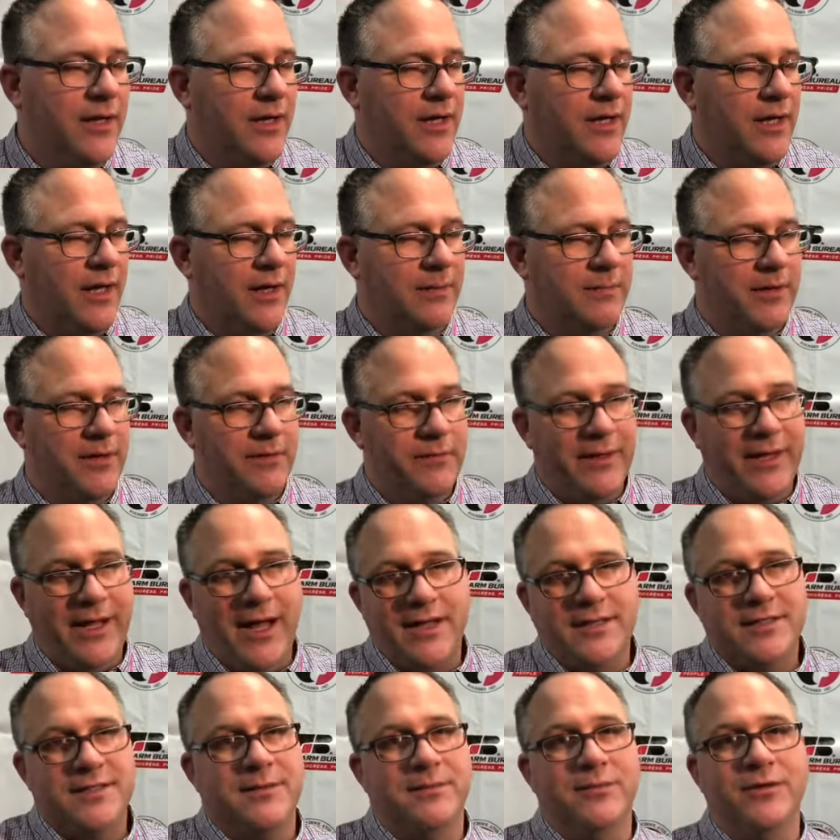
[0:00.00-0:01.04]
And we
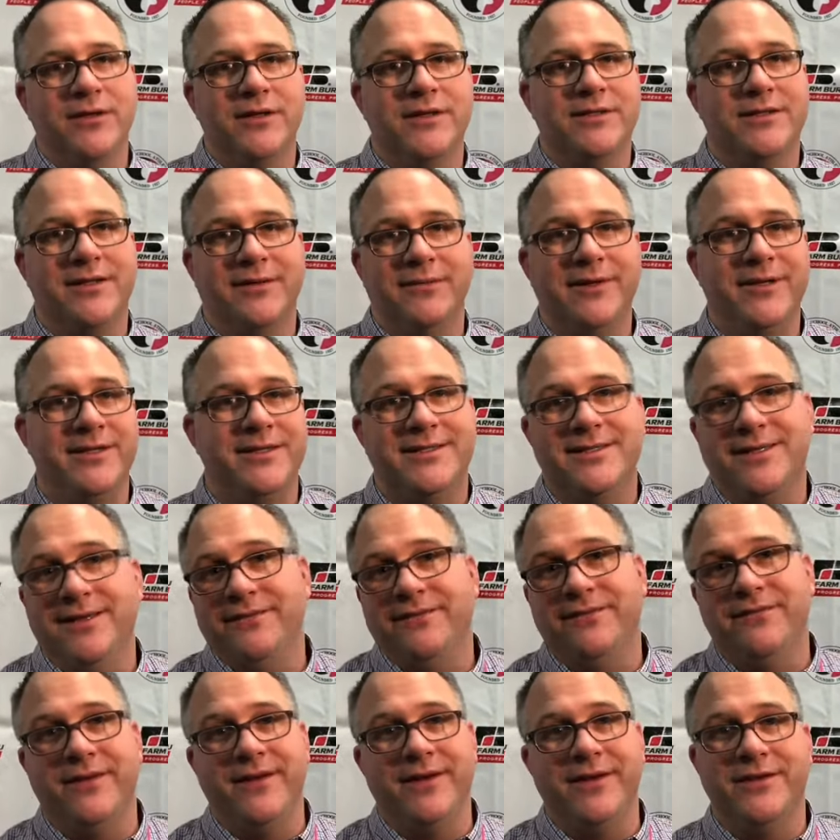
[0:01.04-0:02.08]
got some looks that we just
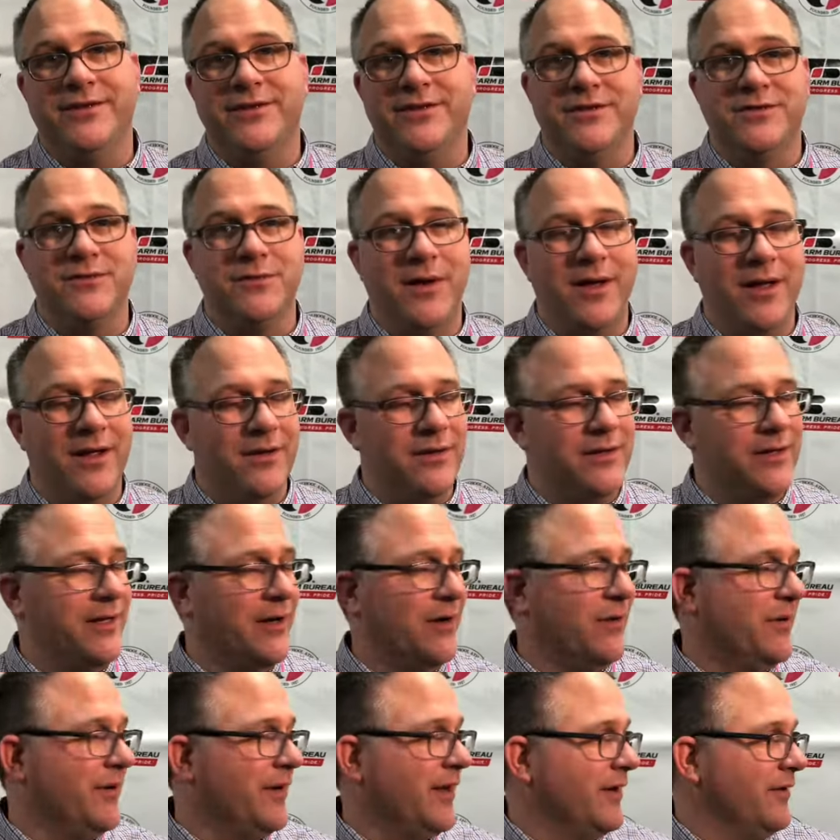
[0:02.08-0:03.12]
didn't finish as well, you
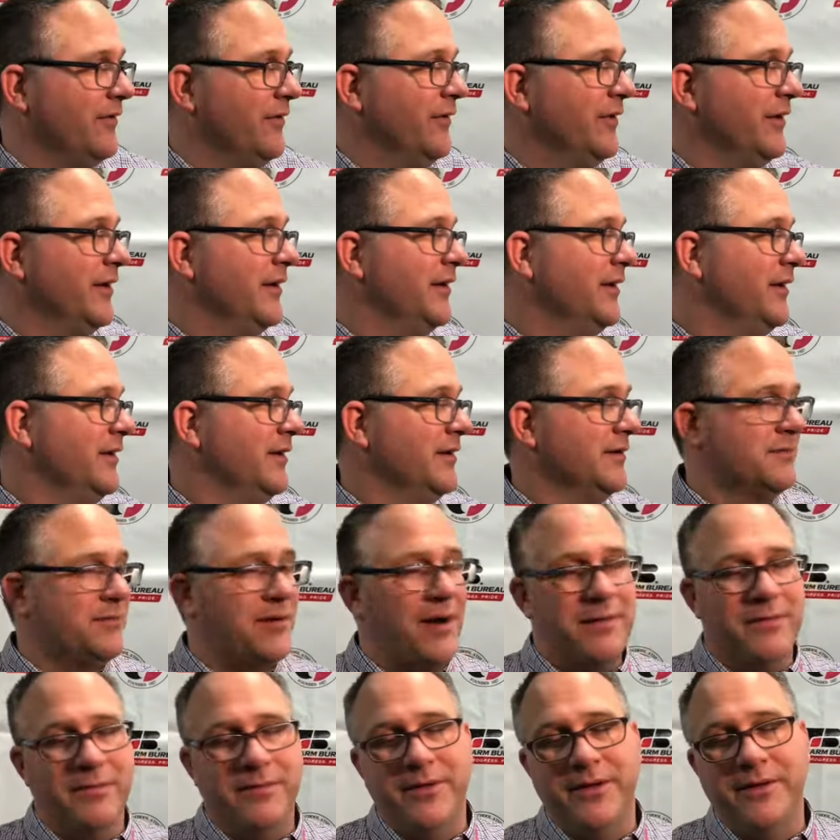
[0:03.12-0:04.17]
know, and that really,
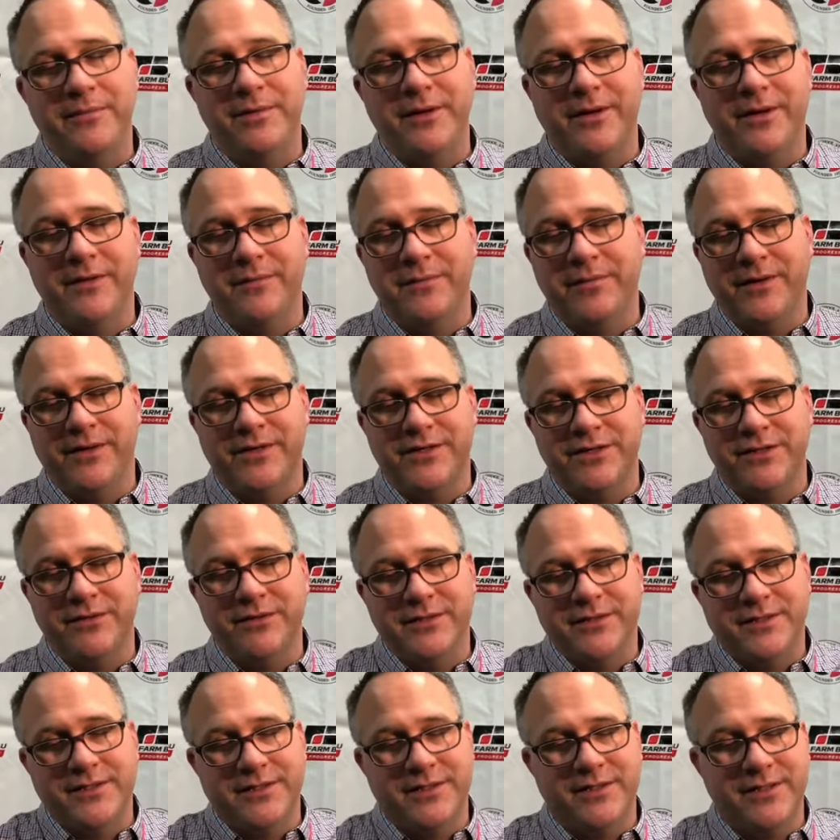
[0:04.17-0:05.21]
probably a bigger picture
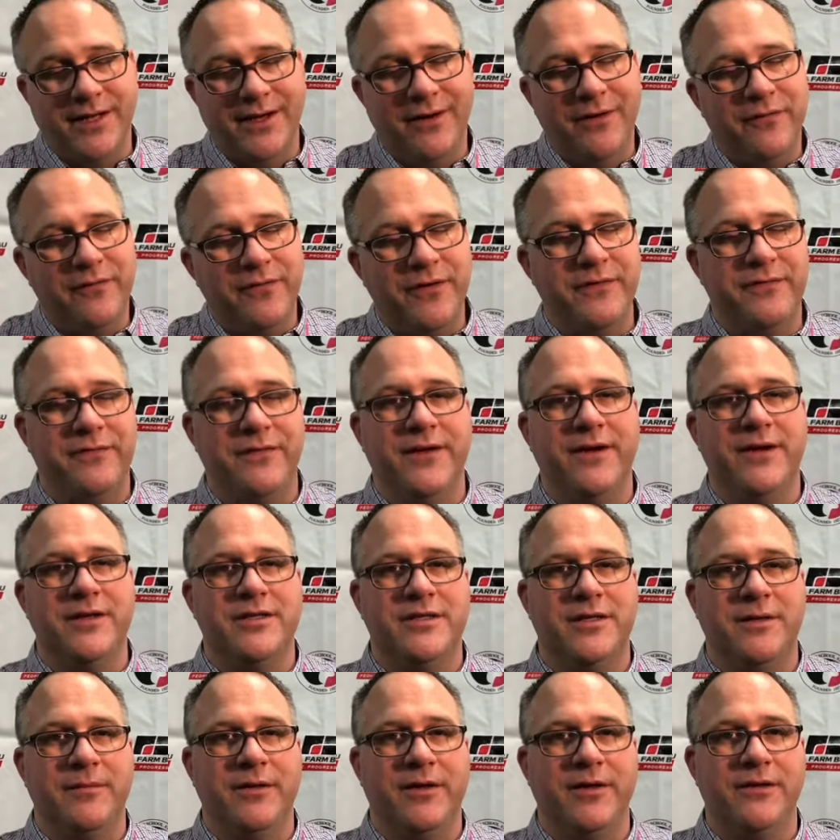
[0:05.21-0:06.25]
was, you know, if we finish
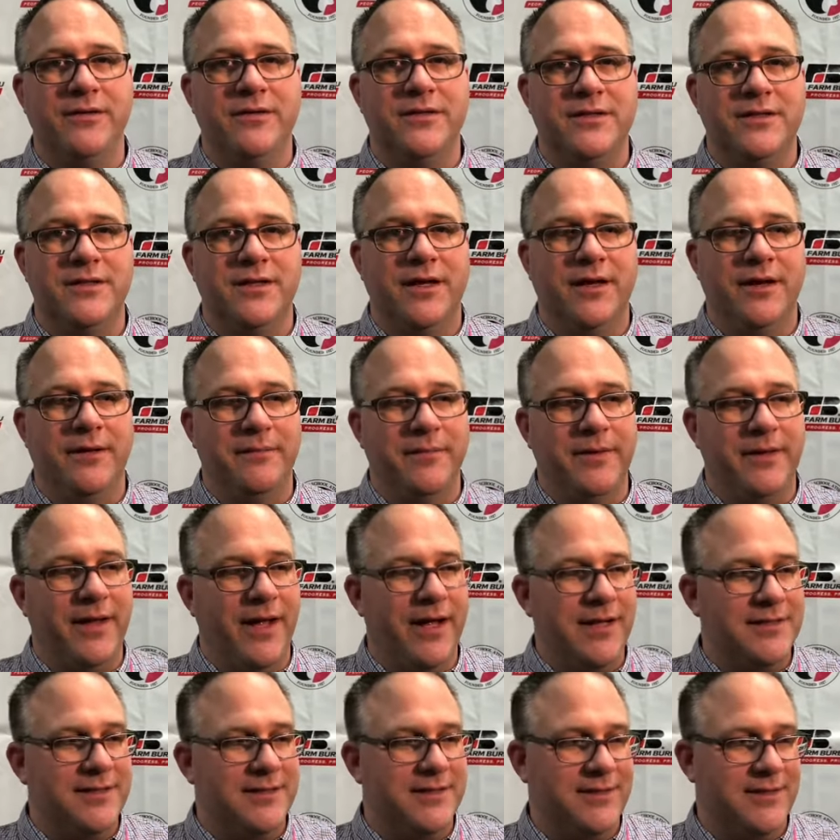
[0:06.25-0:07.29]
some of those, and
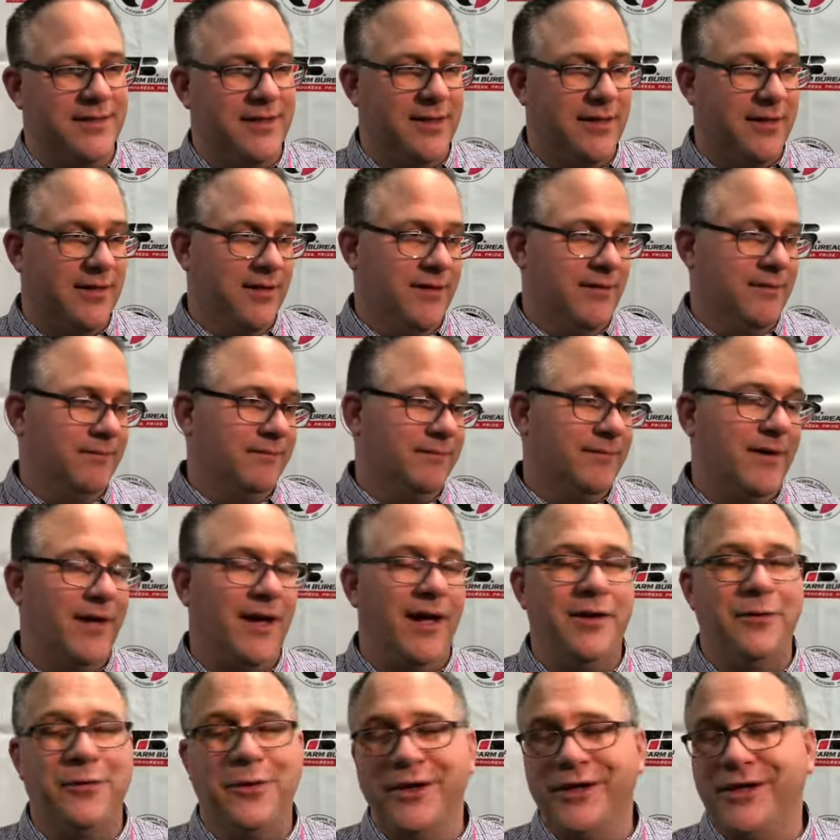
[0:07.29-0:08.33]
that's
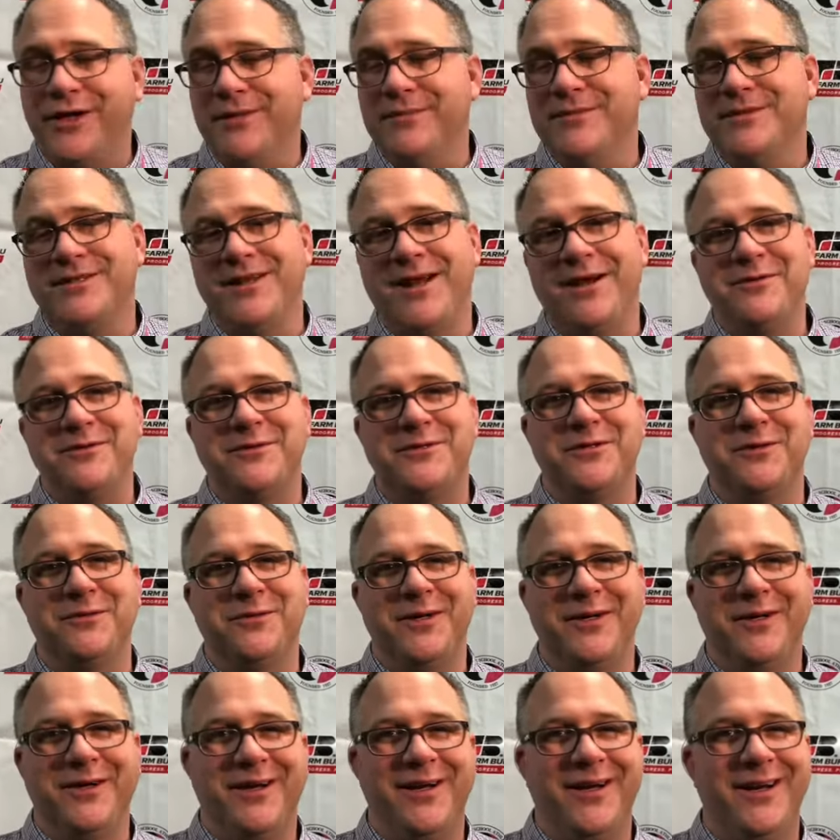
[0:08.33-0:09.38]
kind of what it comes down to
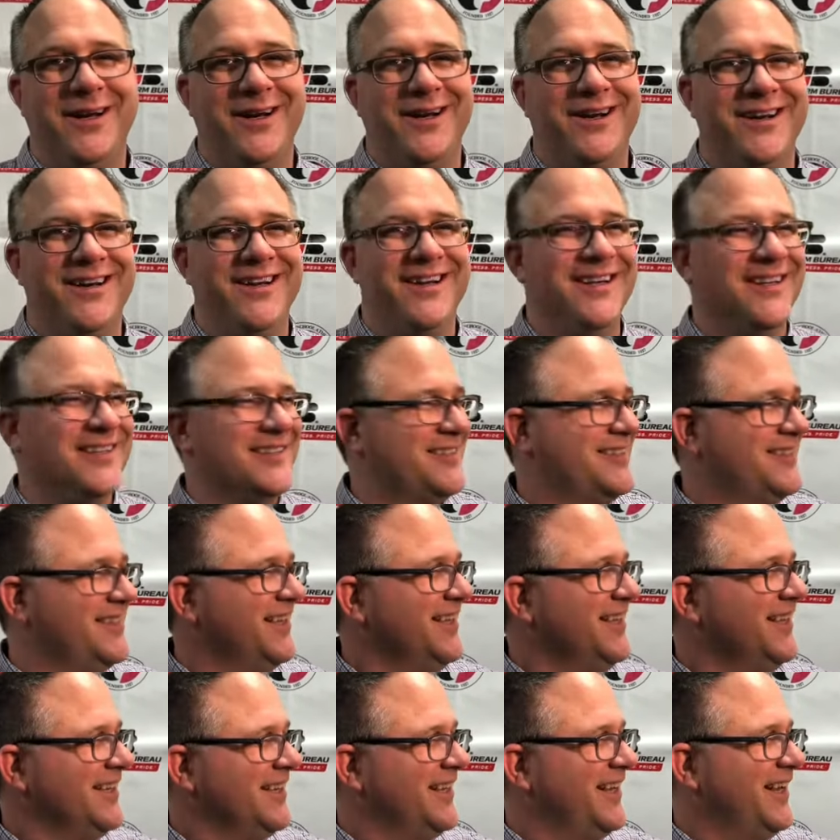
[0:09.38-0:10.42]
when you're here is
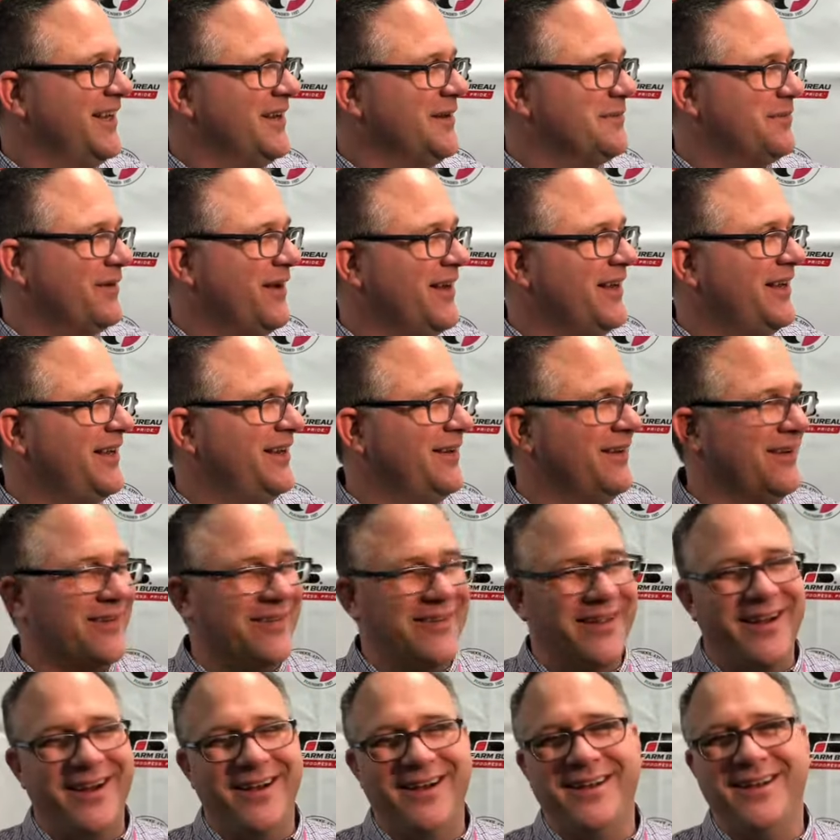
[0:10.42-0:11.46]
getting a break here or
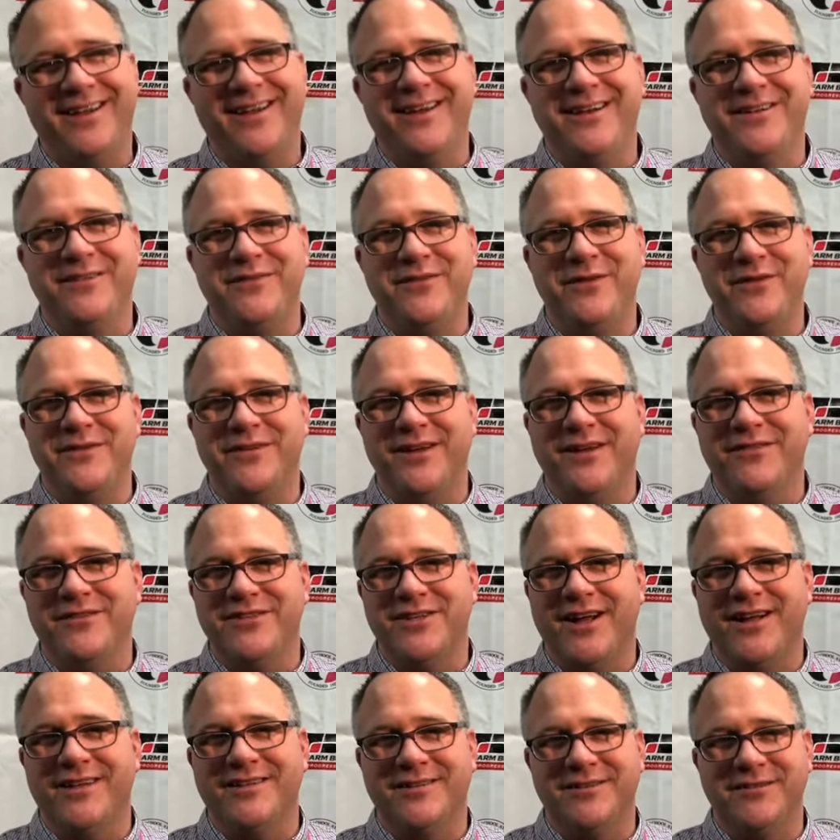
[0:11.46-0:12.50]
there and getting a few tough
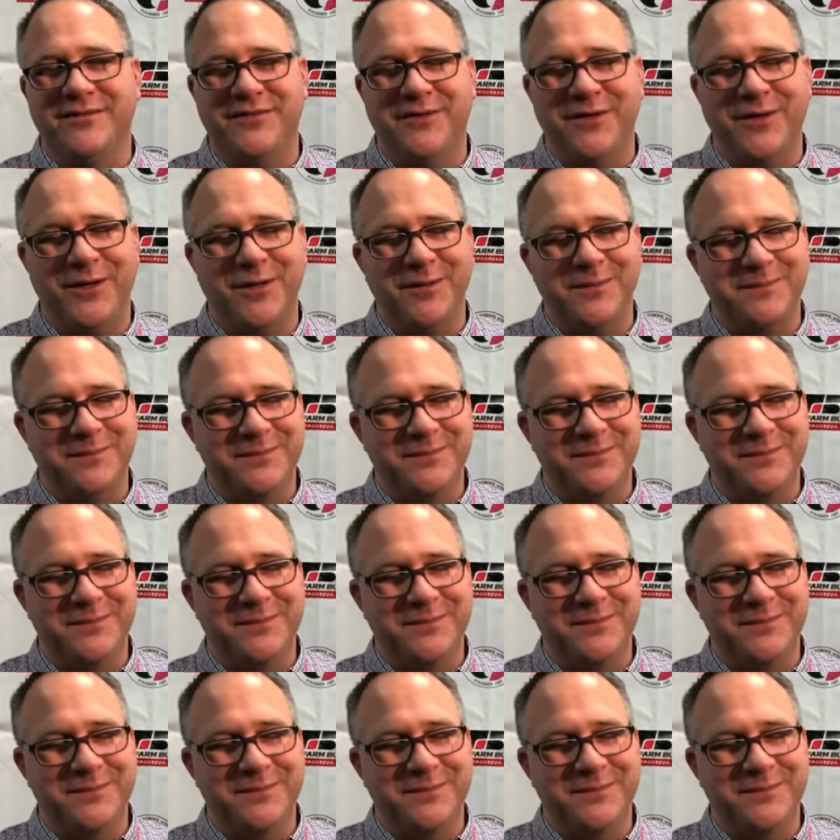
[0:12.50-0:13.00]
shots to fall.